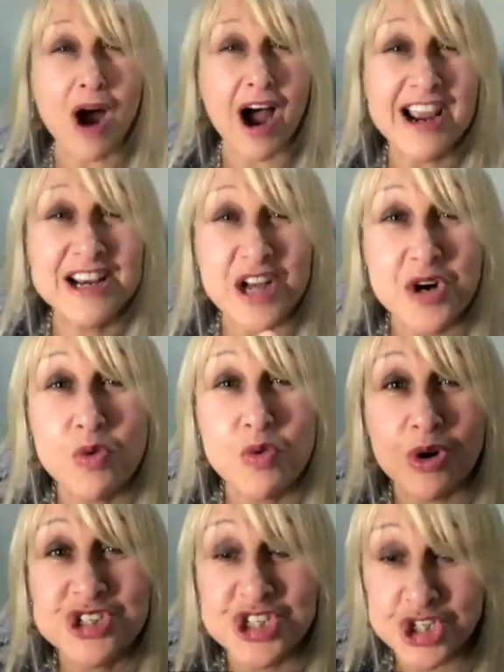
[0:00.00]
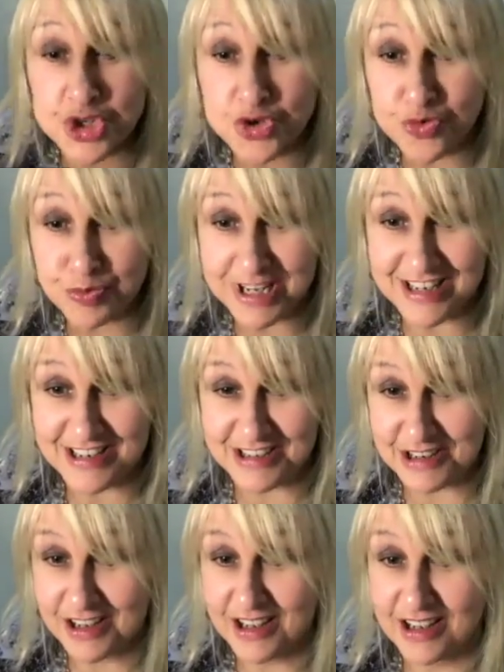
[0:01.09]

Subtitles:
I know what you mean.